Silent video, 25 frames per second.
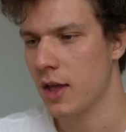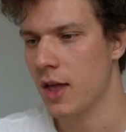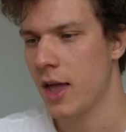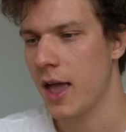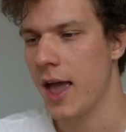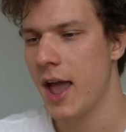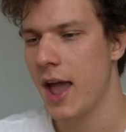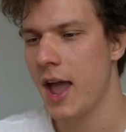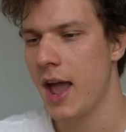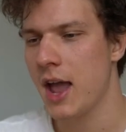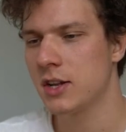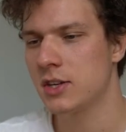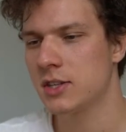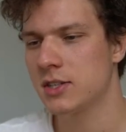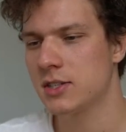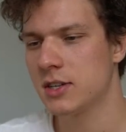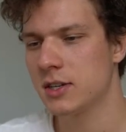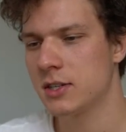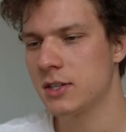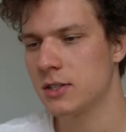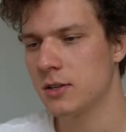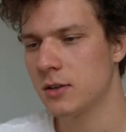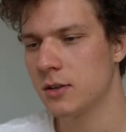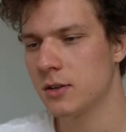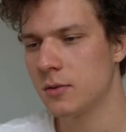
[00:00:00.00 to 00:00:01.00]

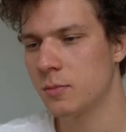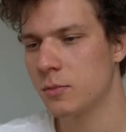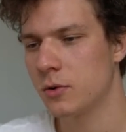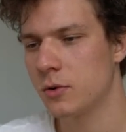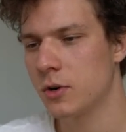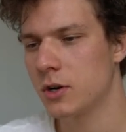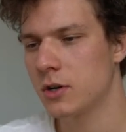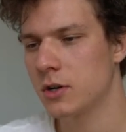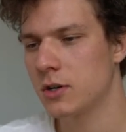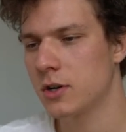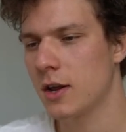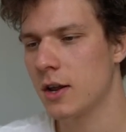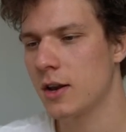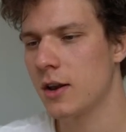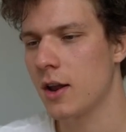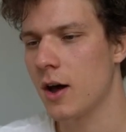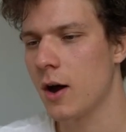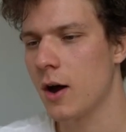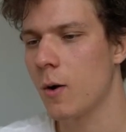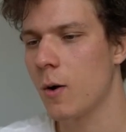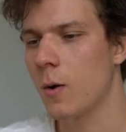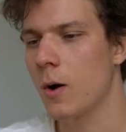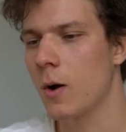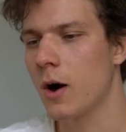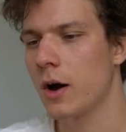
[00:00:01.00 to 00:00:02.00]
h6 on the board, and
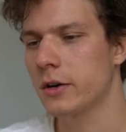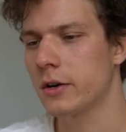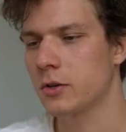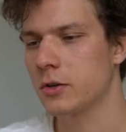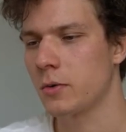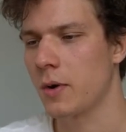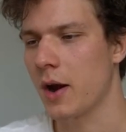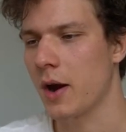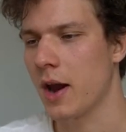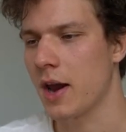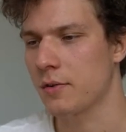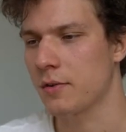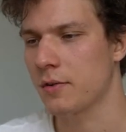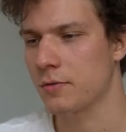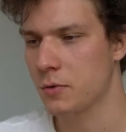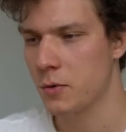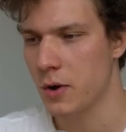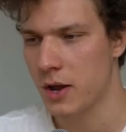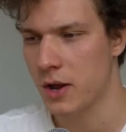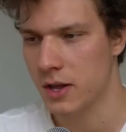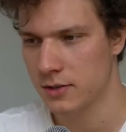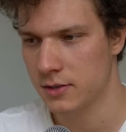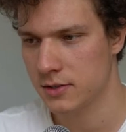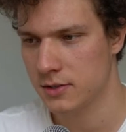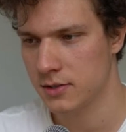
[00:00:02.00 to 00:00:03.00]
now trade of
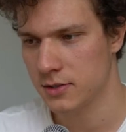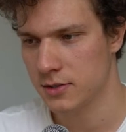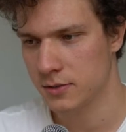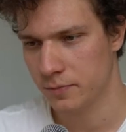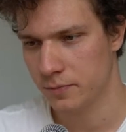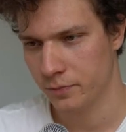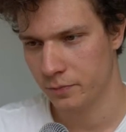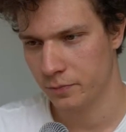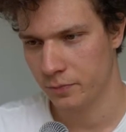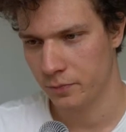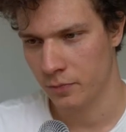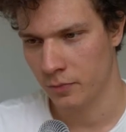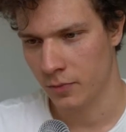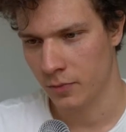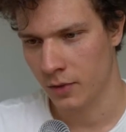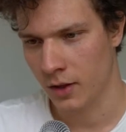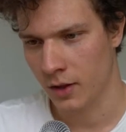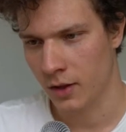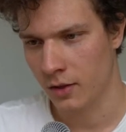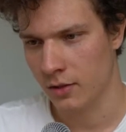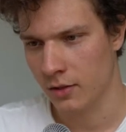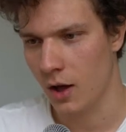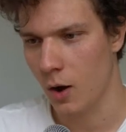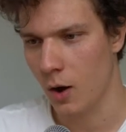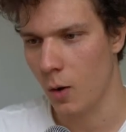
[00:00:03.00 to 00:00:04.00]
queens.
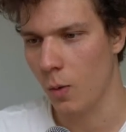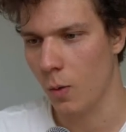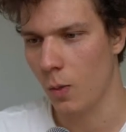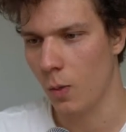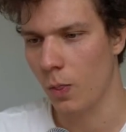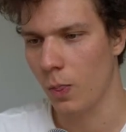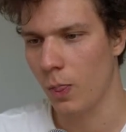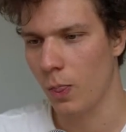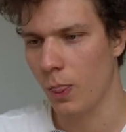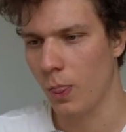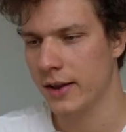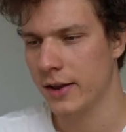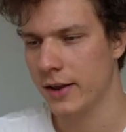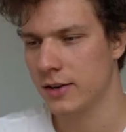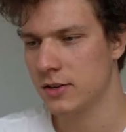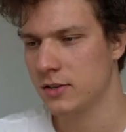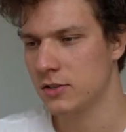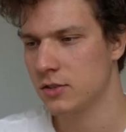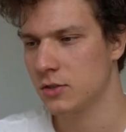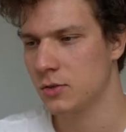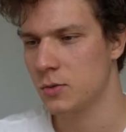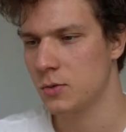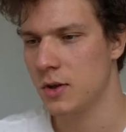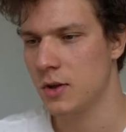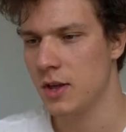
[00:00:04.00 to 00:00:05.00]
Now knight
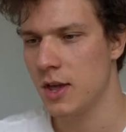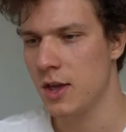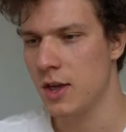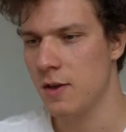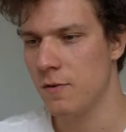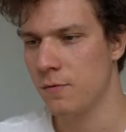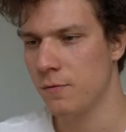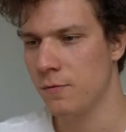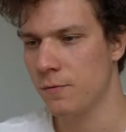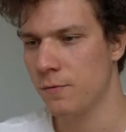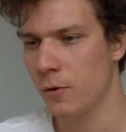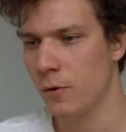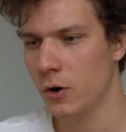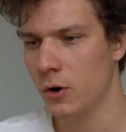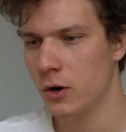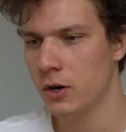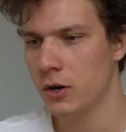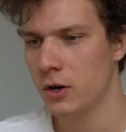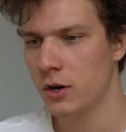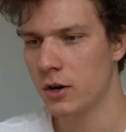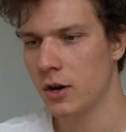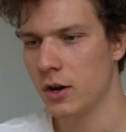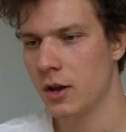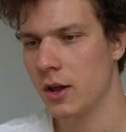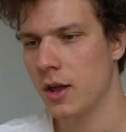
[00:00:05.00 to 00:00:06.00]
to e4,
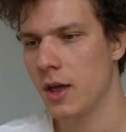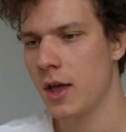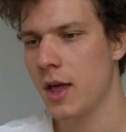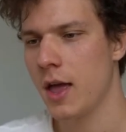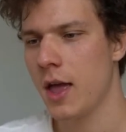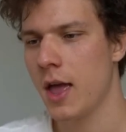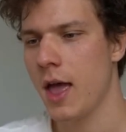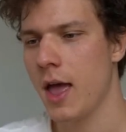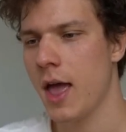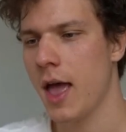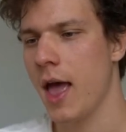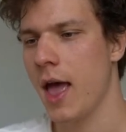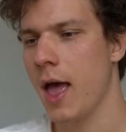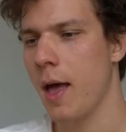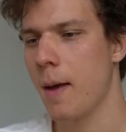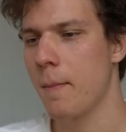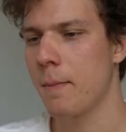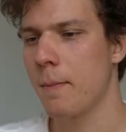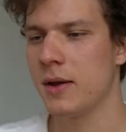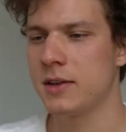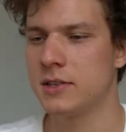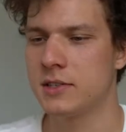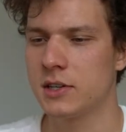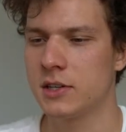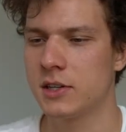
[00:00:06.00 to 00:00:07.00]

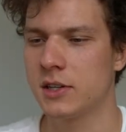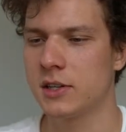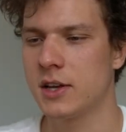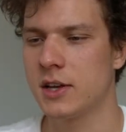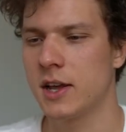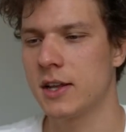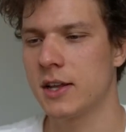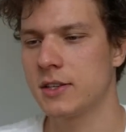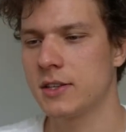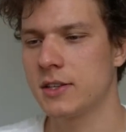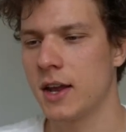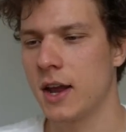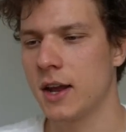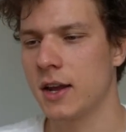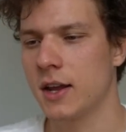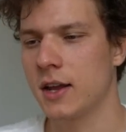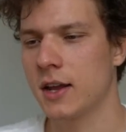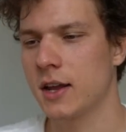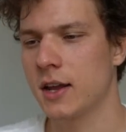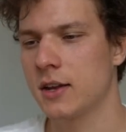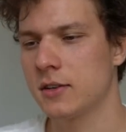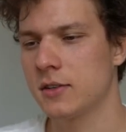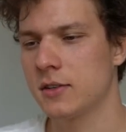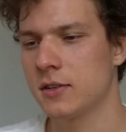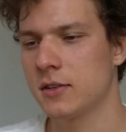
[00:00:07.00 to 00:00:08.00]
basically
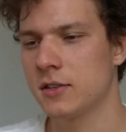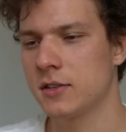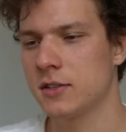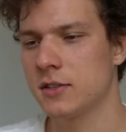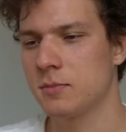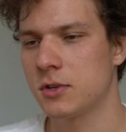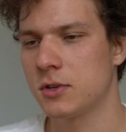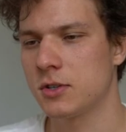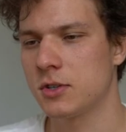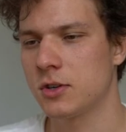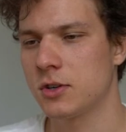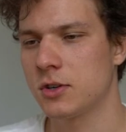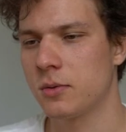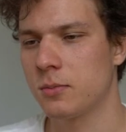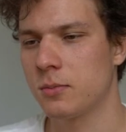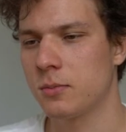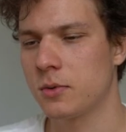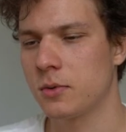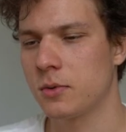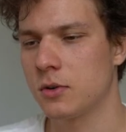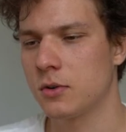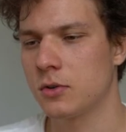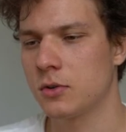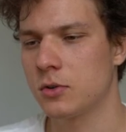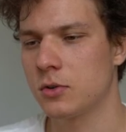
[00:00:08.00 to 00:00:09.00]
attacking this bishop
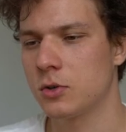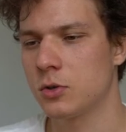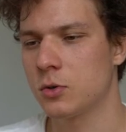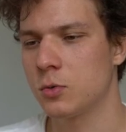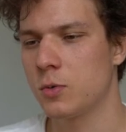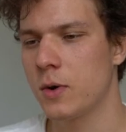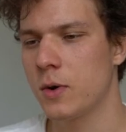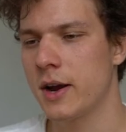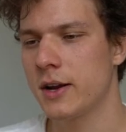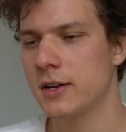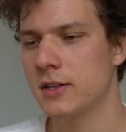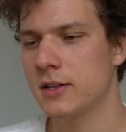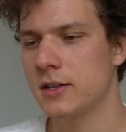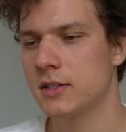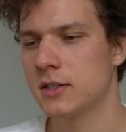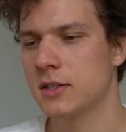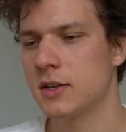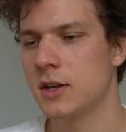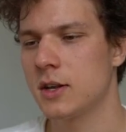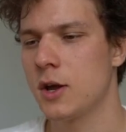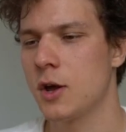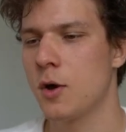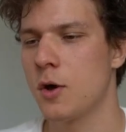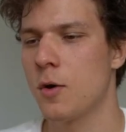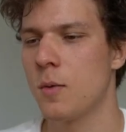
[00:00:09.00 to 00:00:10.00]
twice,
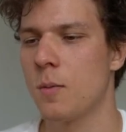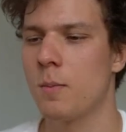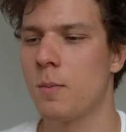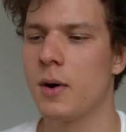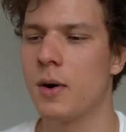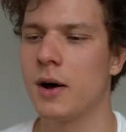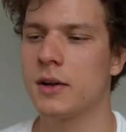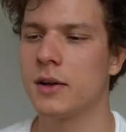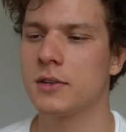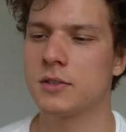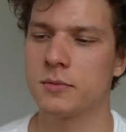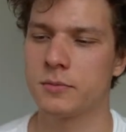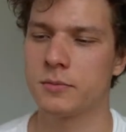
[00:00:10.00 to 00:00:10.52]
but